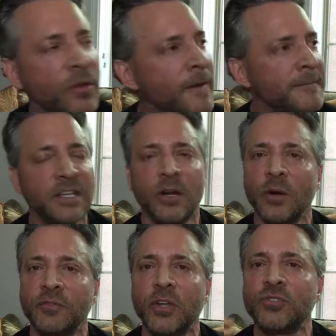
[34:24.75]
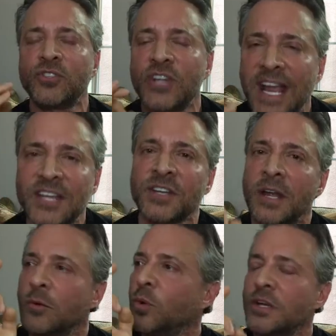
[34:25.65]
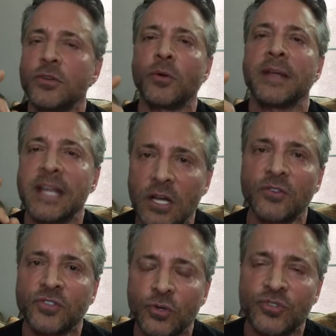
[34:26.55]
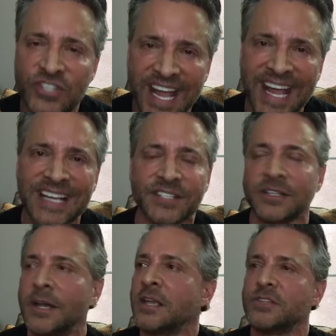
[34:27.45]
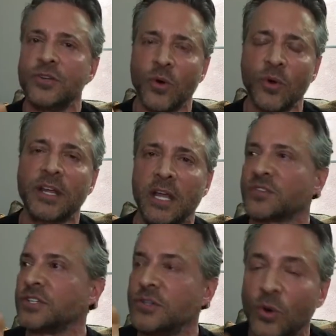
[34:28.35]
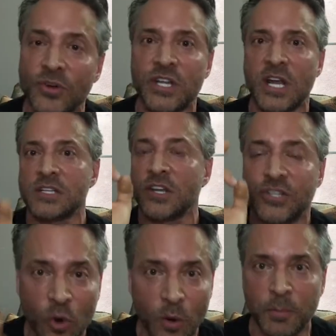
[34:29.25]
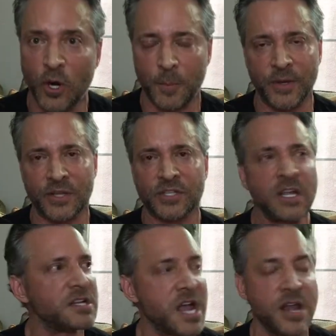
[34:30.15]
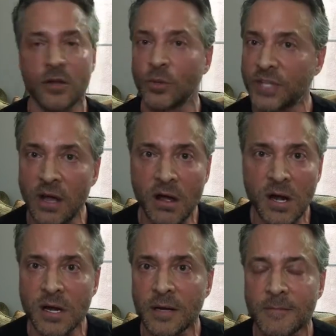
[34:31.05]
You know, if you chase what you're here to chase, your gifts, your genius, your purpose, you got to know what they are.